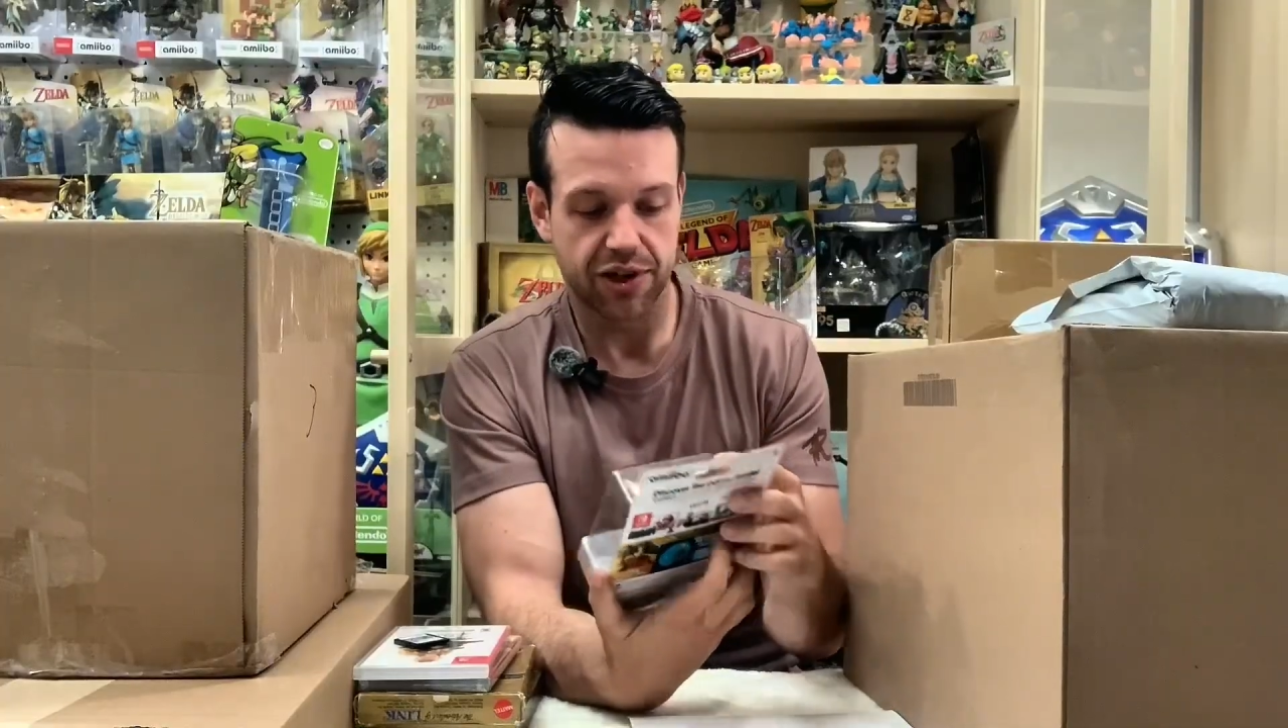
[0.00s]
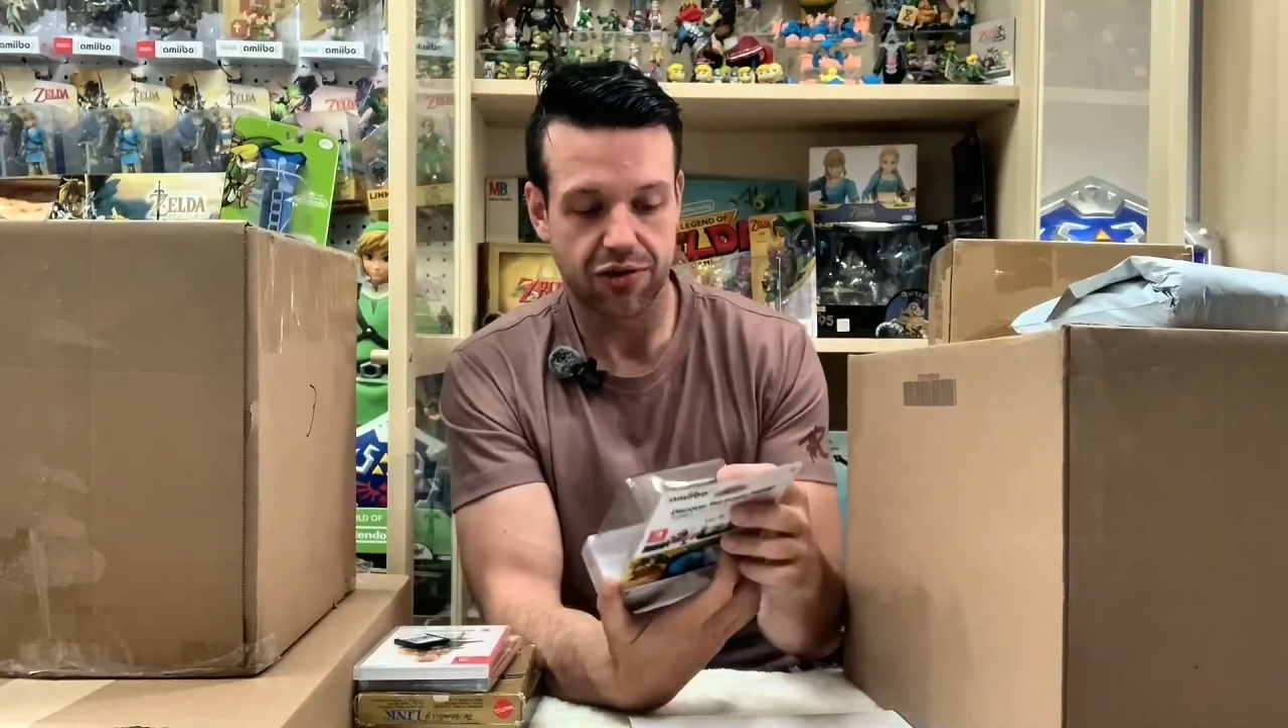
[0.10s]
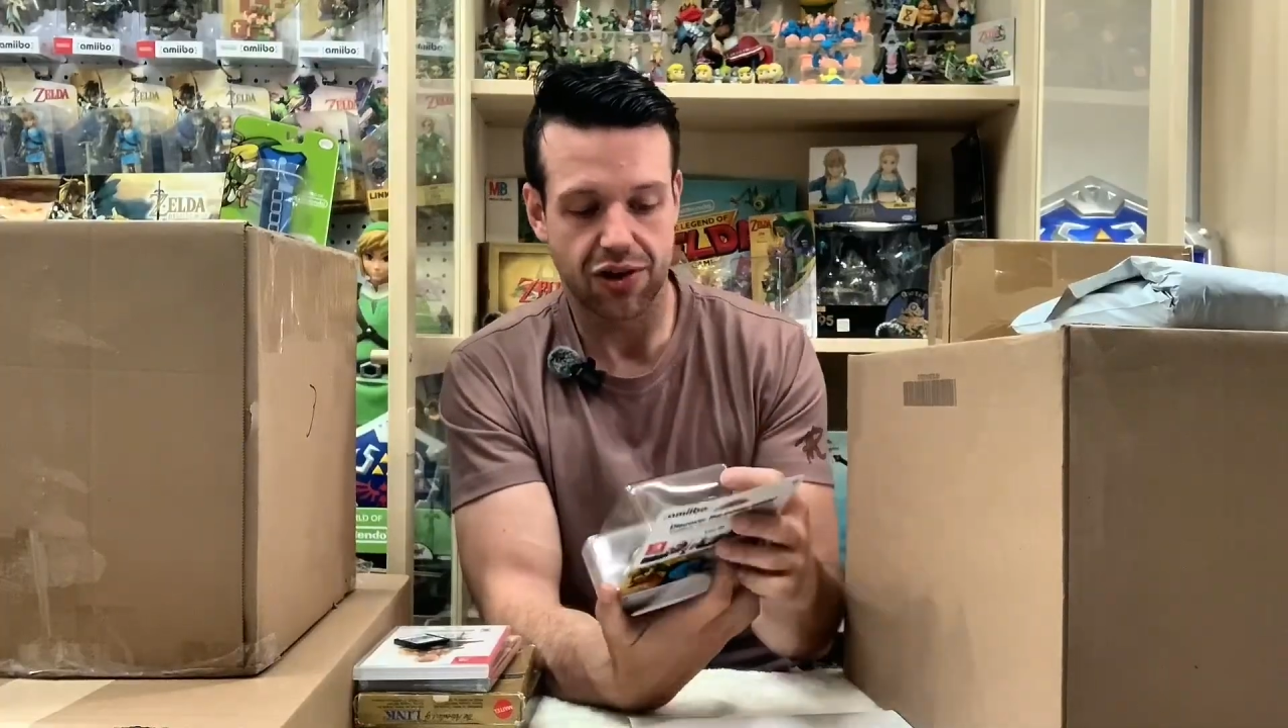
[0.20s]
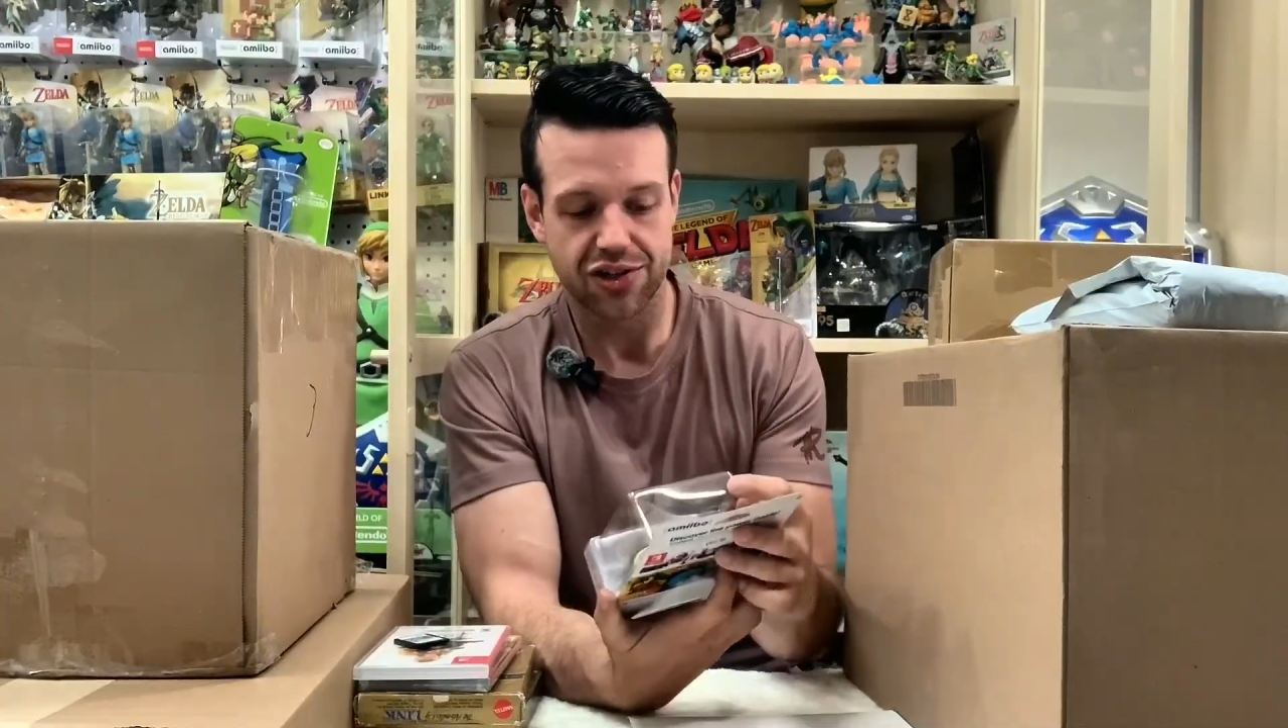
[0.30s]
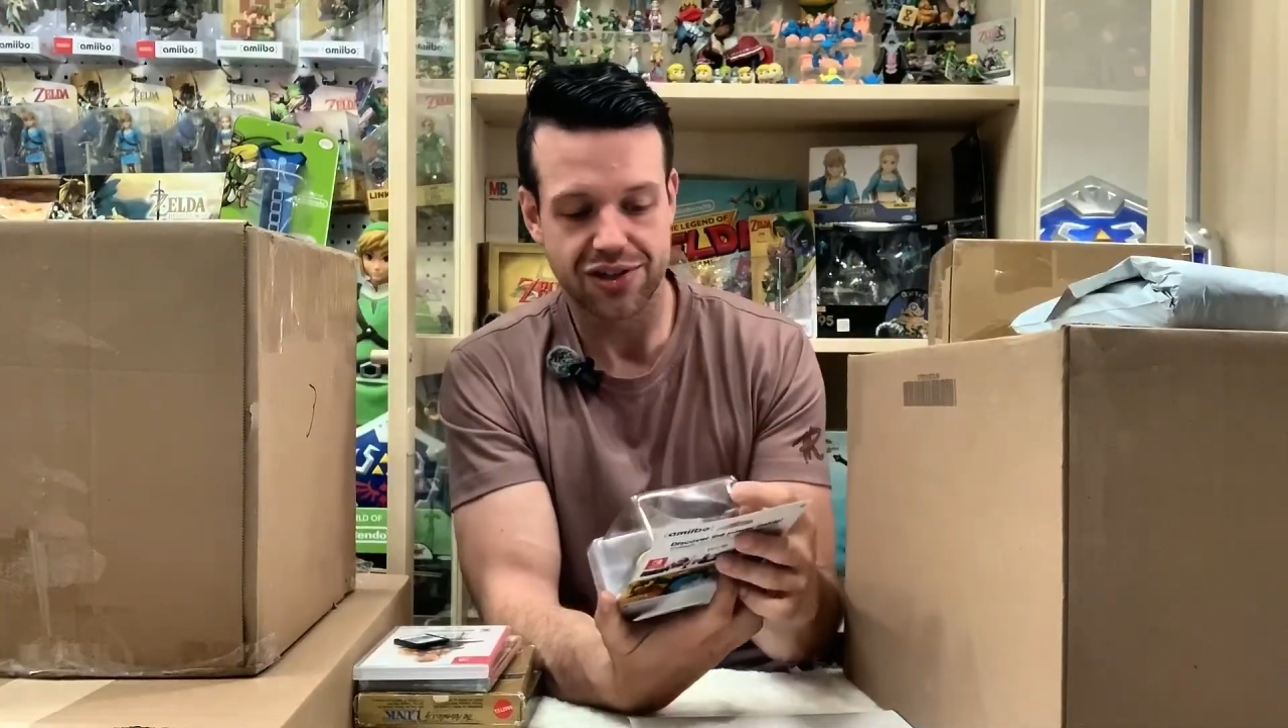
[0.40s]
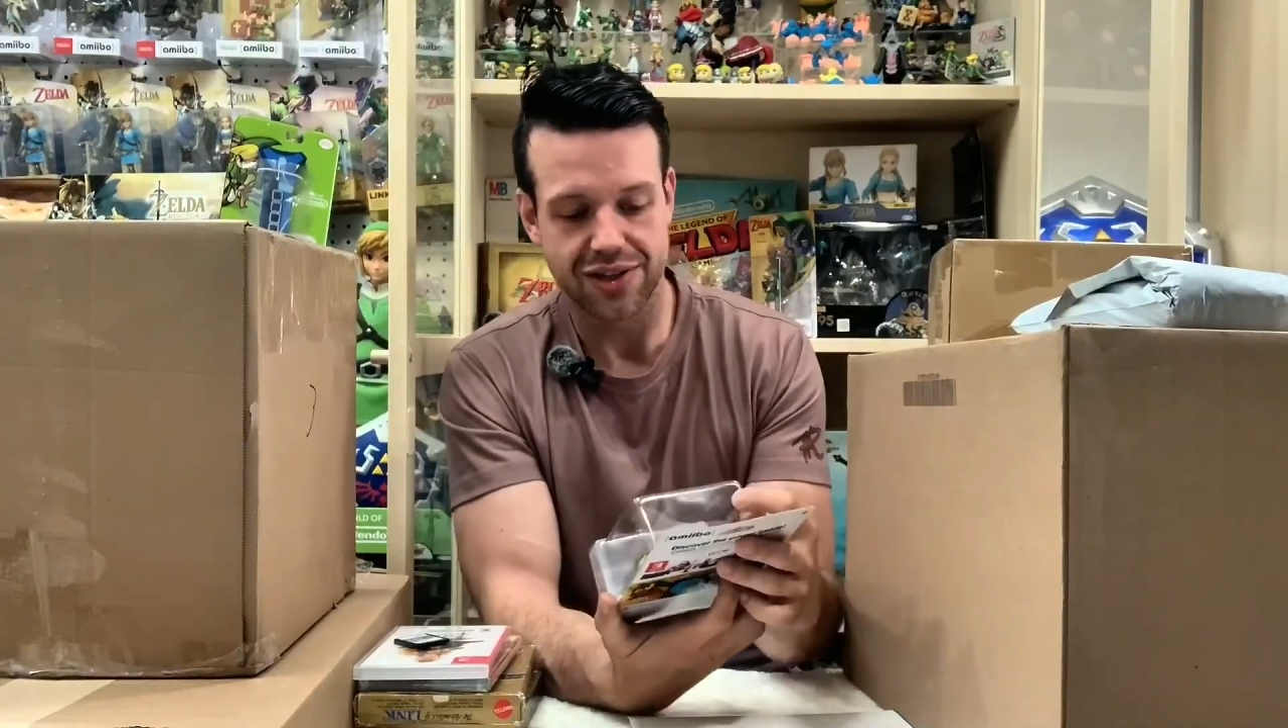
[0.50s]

crushed,